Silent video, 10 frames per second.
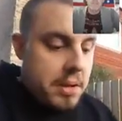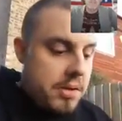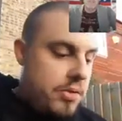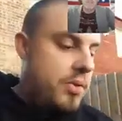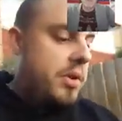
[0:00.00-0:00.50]
That's
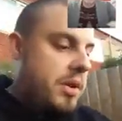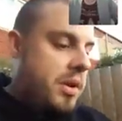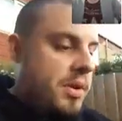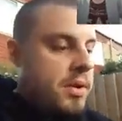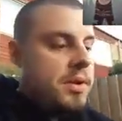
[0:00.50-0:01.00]
what grows
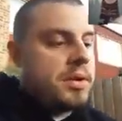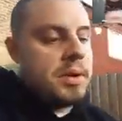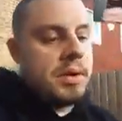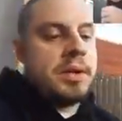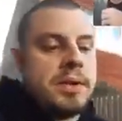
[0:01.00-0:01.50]
on this planet.
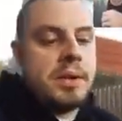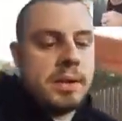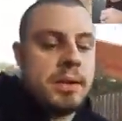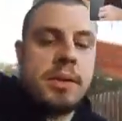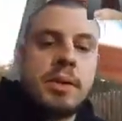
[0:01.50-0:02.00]
Yeah, there's
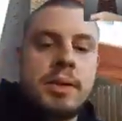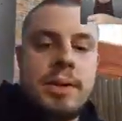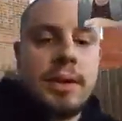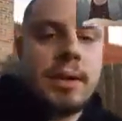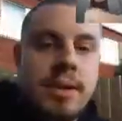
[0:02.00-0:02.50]
a
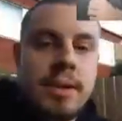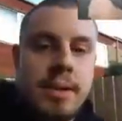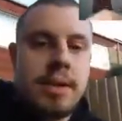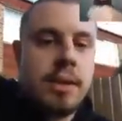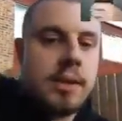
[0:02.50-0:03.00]
plant for
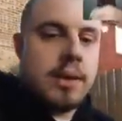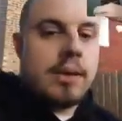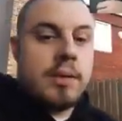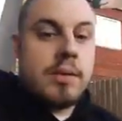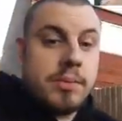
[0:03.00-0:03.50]
every
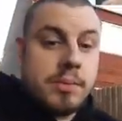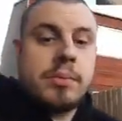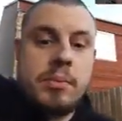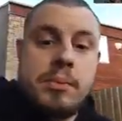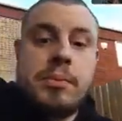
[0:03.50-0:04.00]
illness,
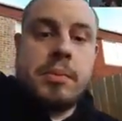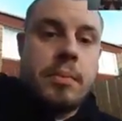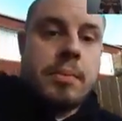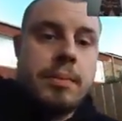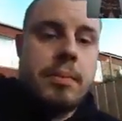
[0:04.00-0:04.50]
even the
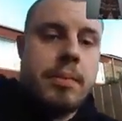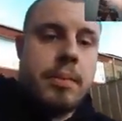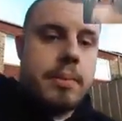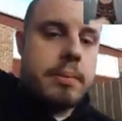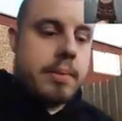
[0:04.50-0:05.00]
mental one,
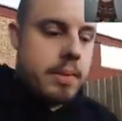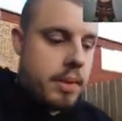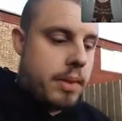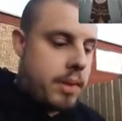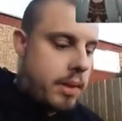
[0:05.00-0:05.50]

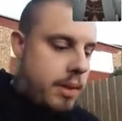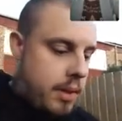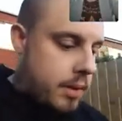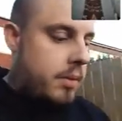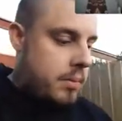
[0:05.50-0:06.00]
even the
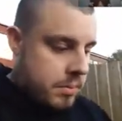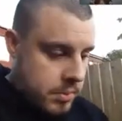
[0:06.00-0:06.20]
mental